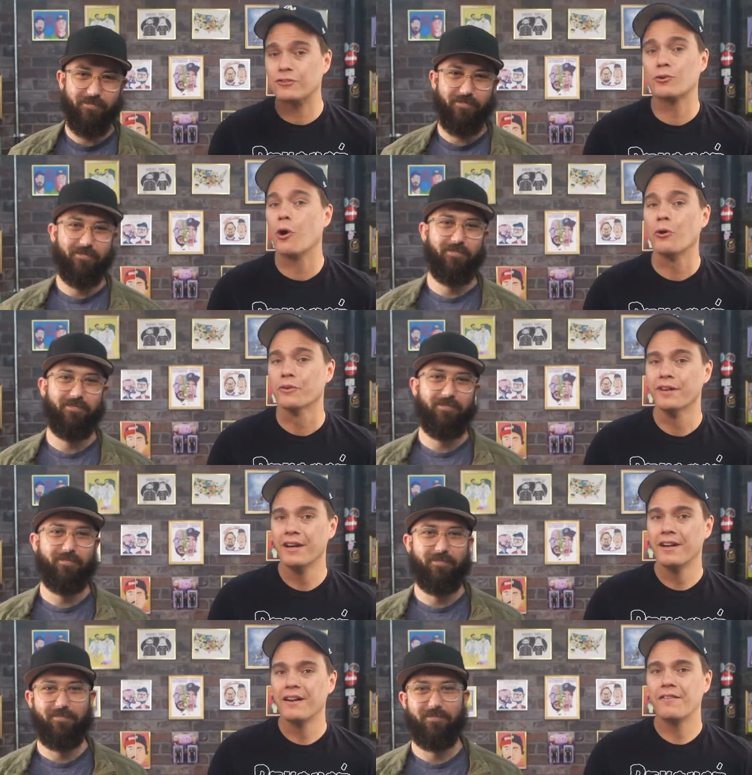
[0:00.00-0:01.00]
Speaker 1: too cold
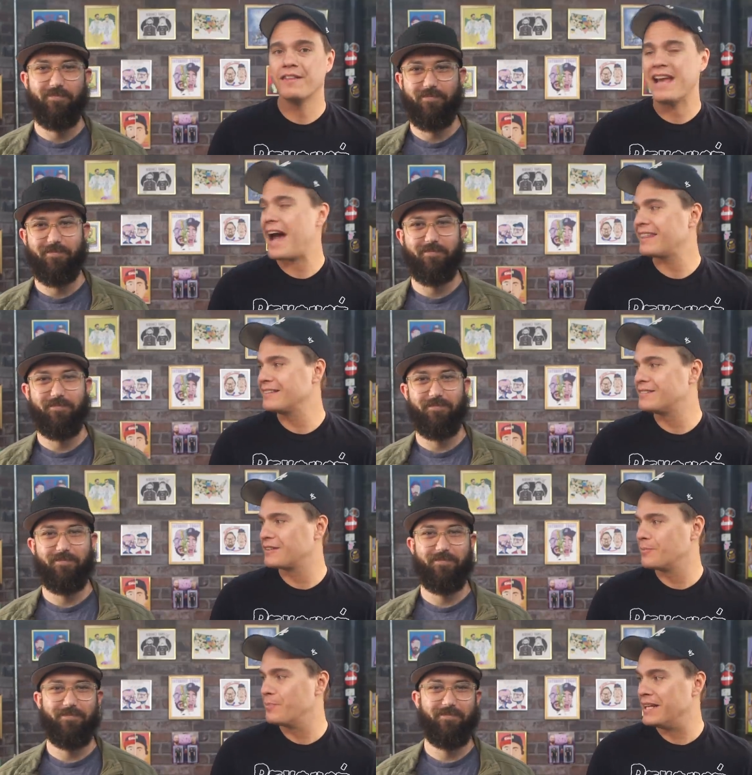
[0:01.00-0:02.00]
for the athletes
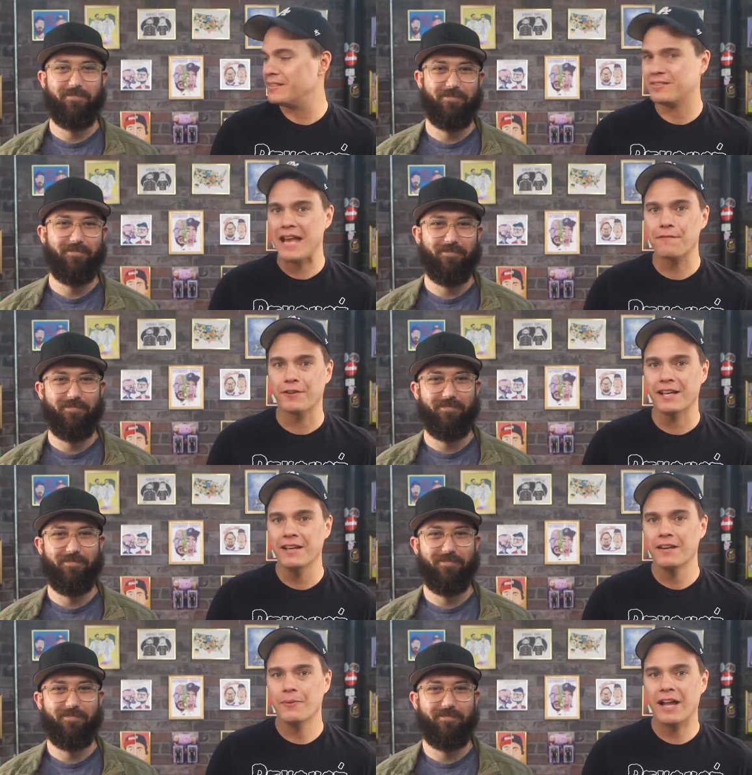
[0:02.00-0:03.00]
to compete
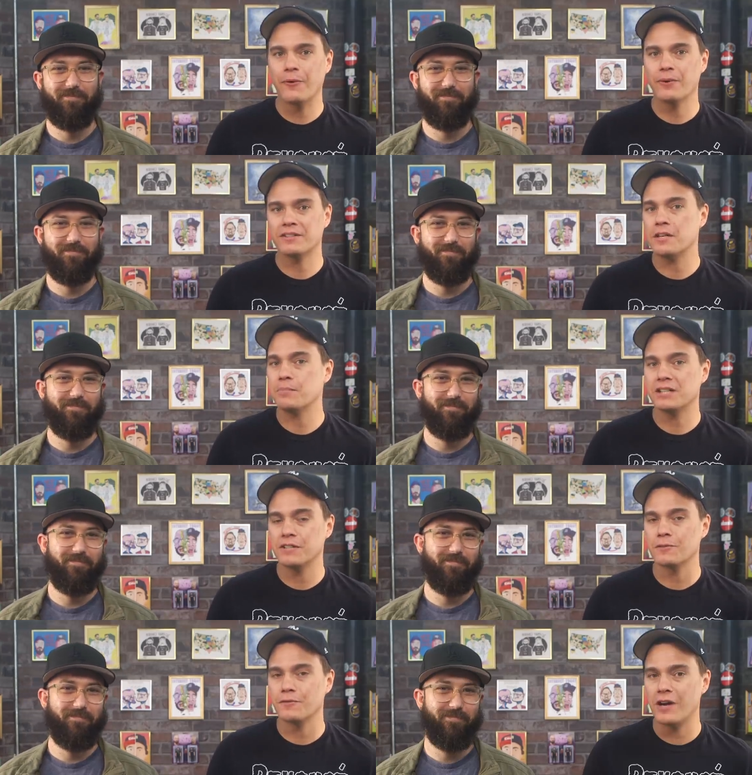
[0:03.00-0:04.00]
safely without risking
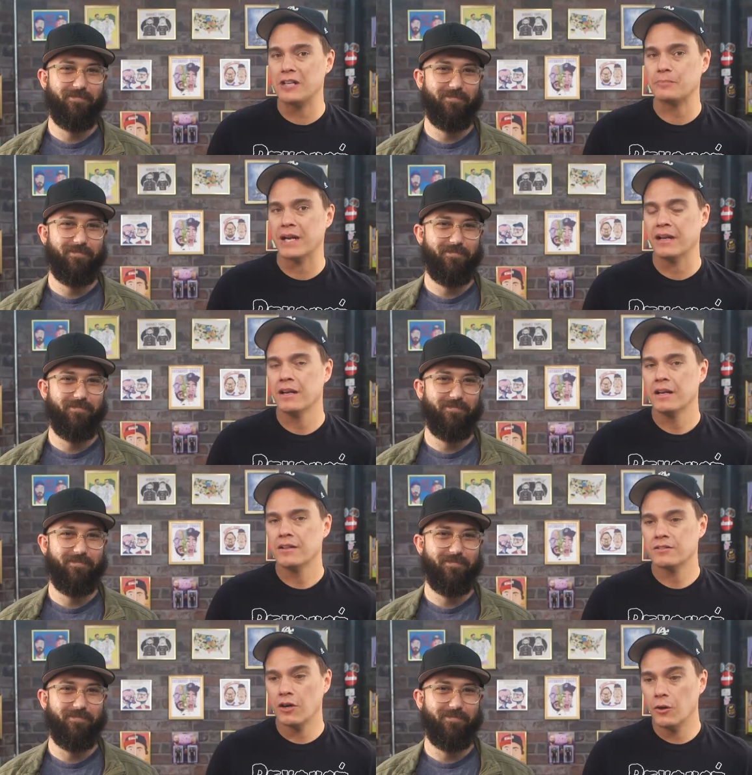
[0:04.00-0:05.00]
potential frostbite.
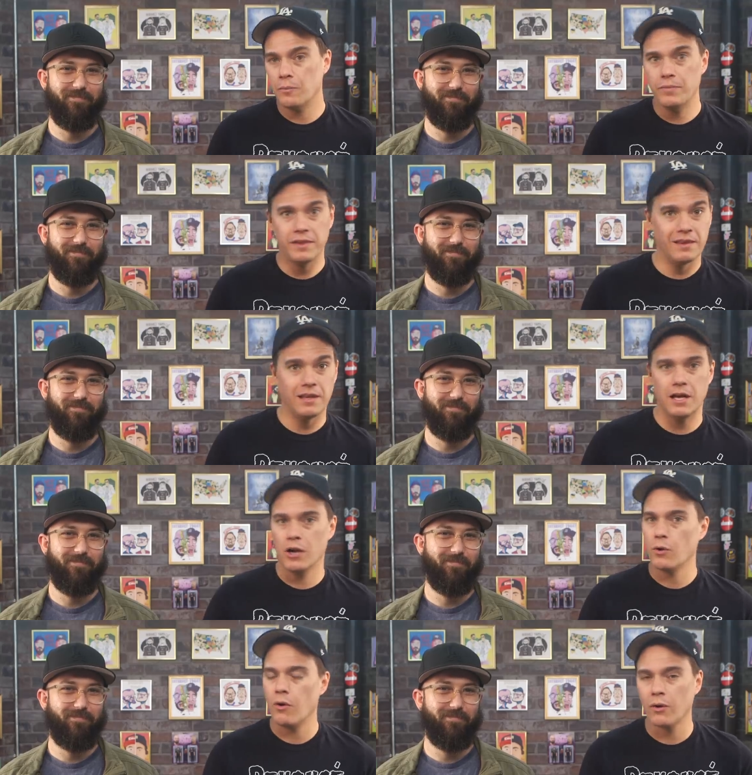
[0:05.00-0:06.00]
So,
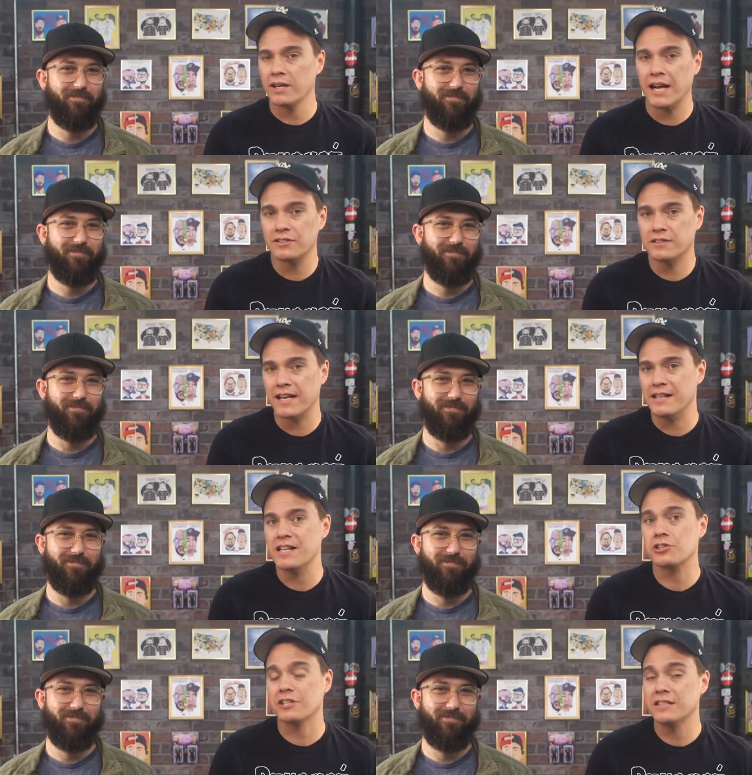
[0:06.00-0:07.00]
and organizers they
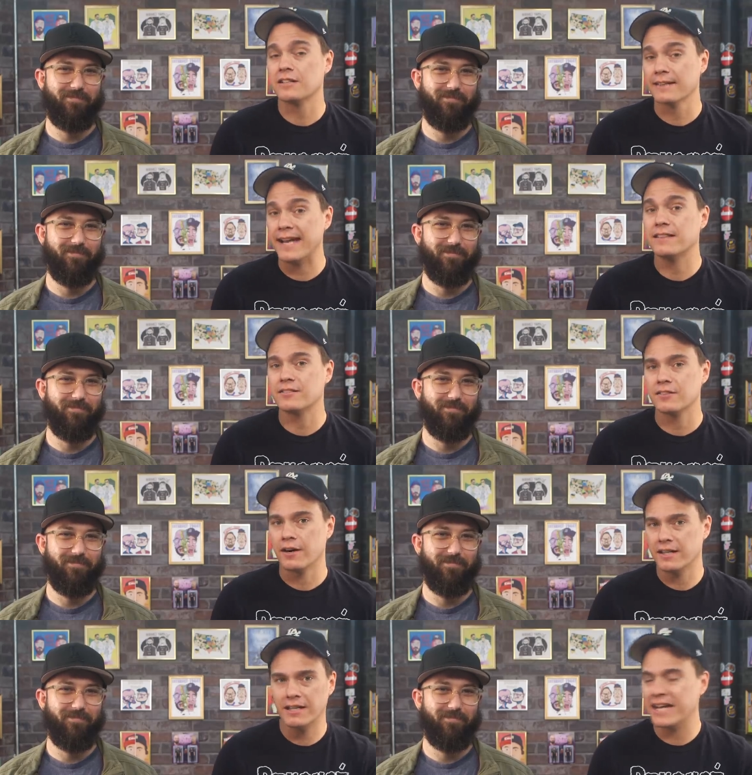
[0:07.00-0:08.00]
initially delayed the
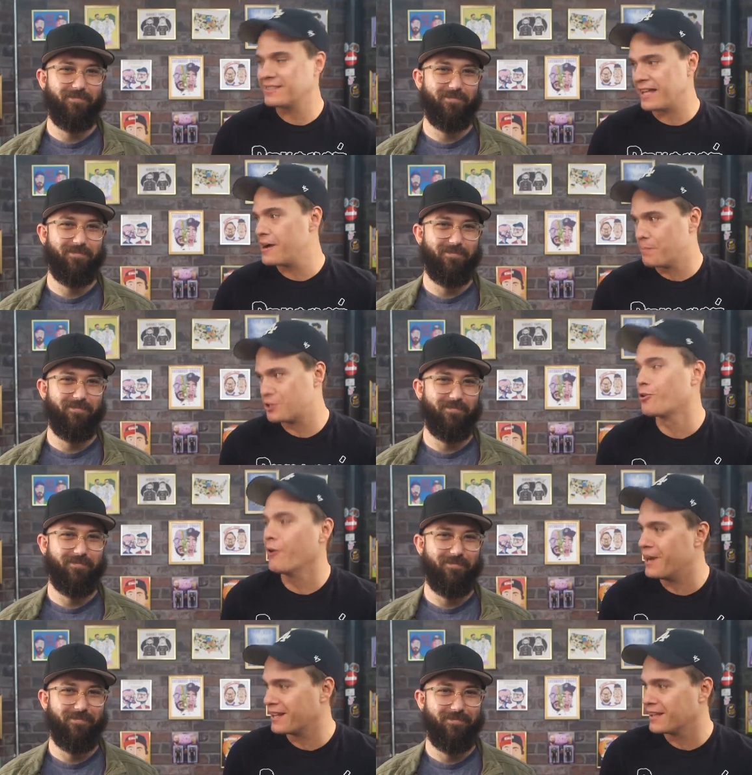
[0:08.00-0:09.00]
start, and then they just ended up
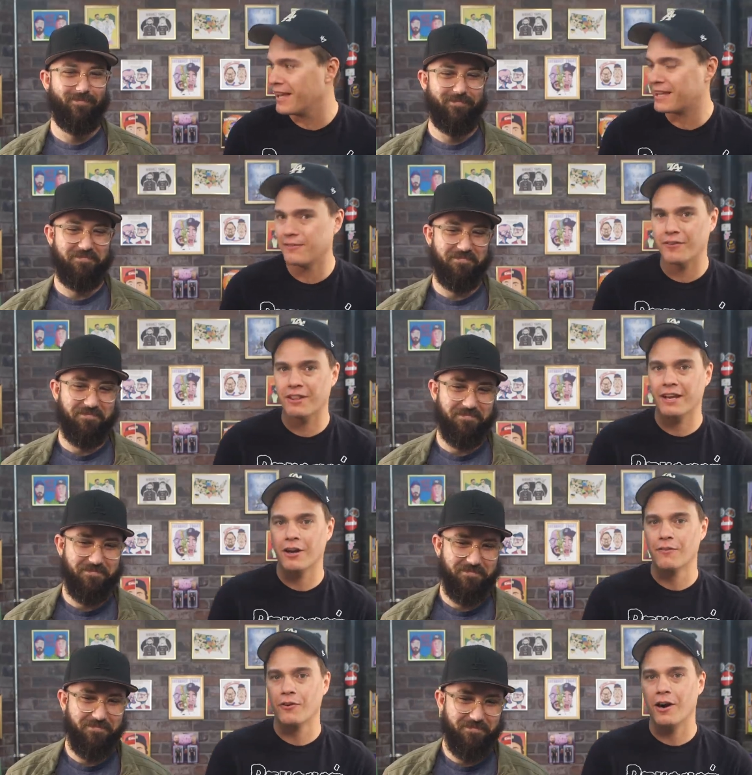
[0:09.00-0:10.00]
shortening the length of
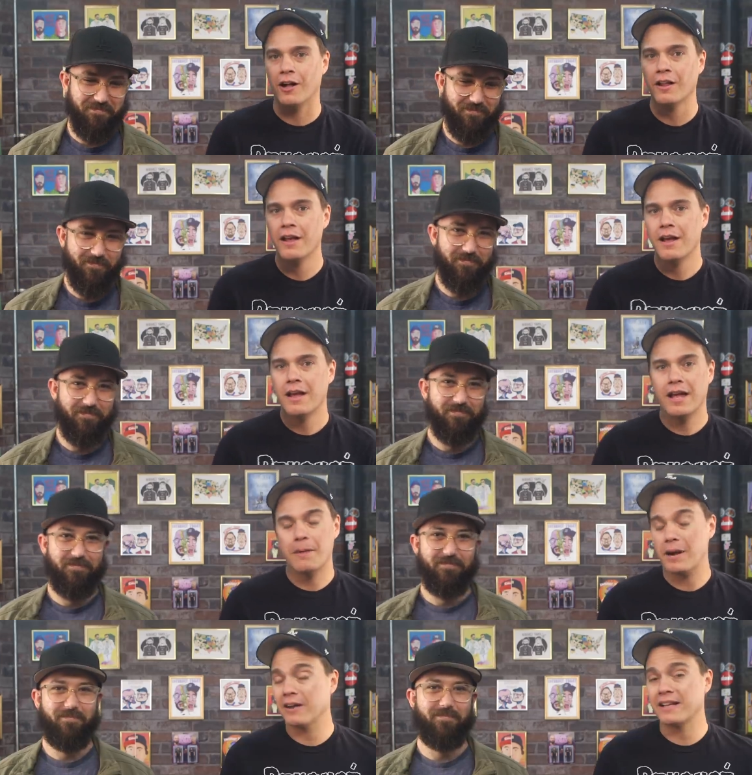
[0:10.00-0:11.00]
everything overall.
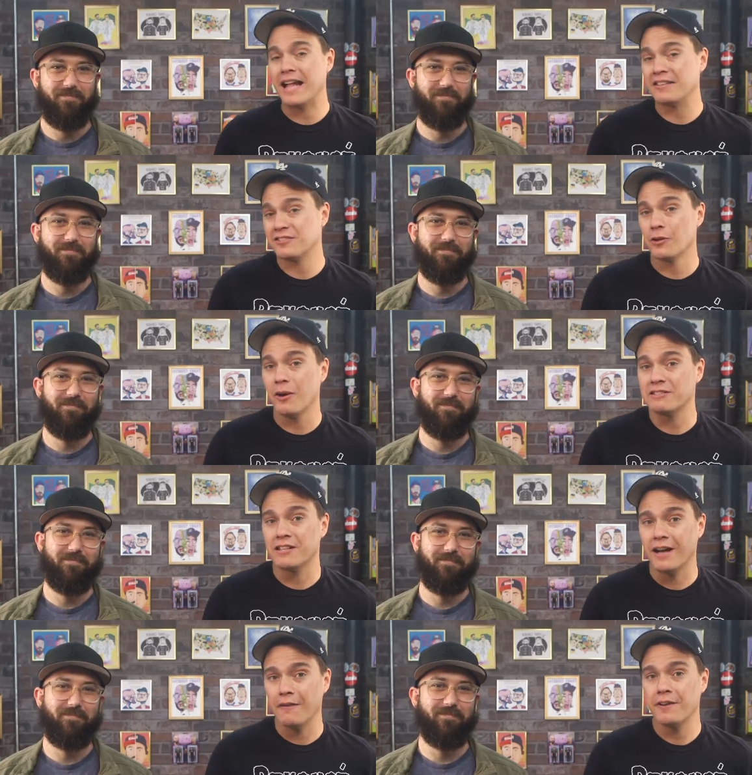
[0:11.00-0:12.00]
And apparently, that still
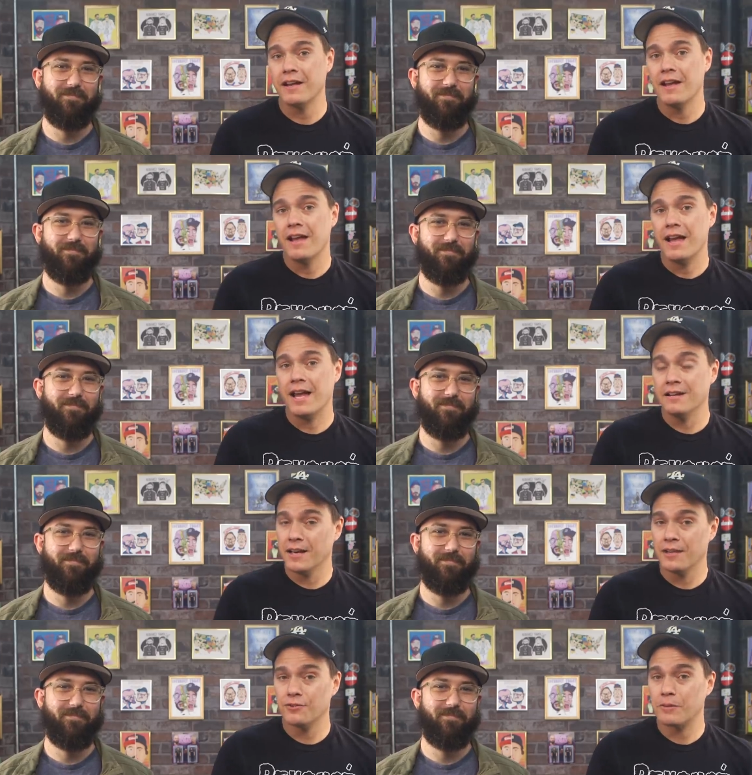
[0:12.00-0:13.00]
wasn't enough. And
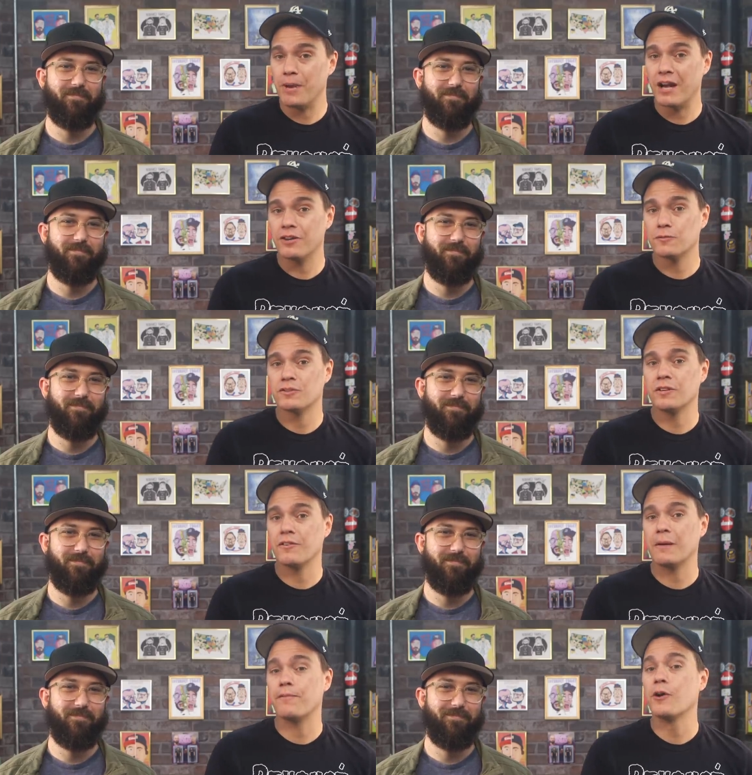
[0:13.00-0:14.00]
uh, those competitors were
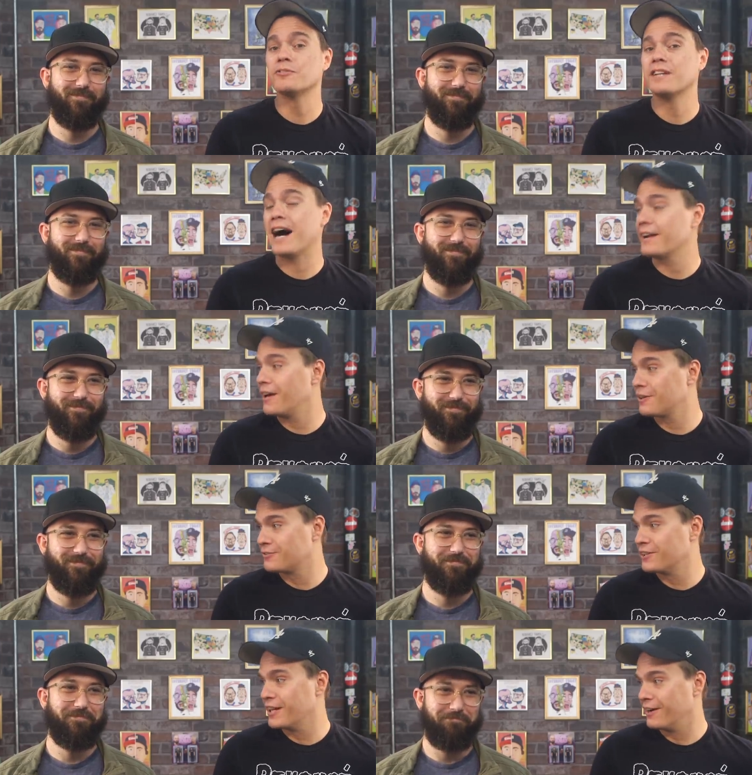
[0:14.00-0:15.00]
serving up frozen hot dogs
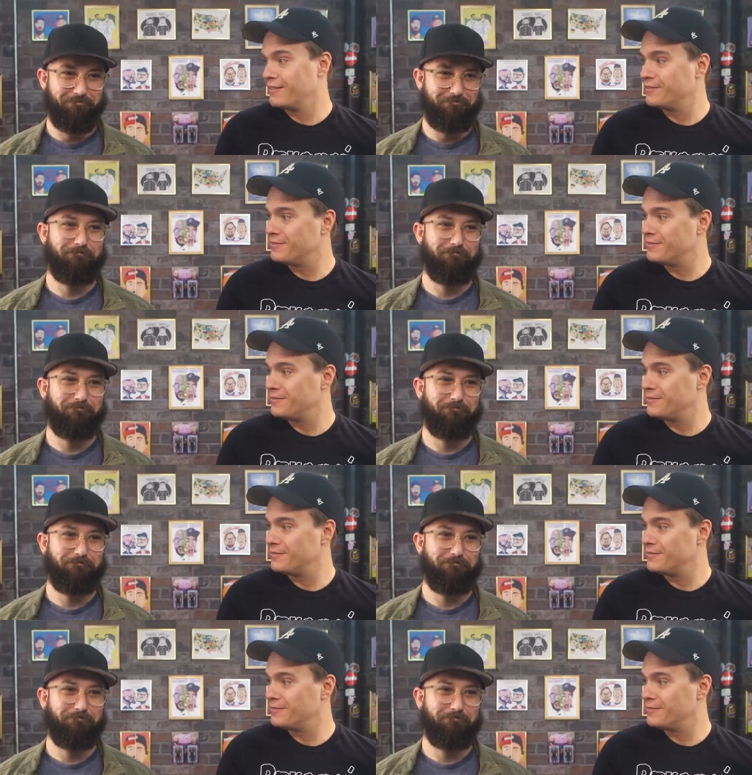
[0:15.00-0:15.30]
for dinner.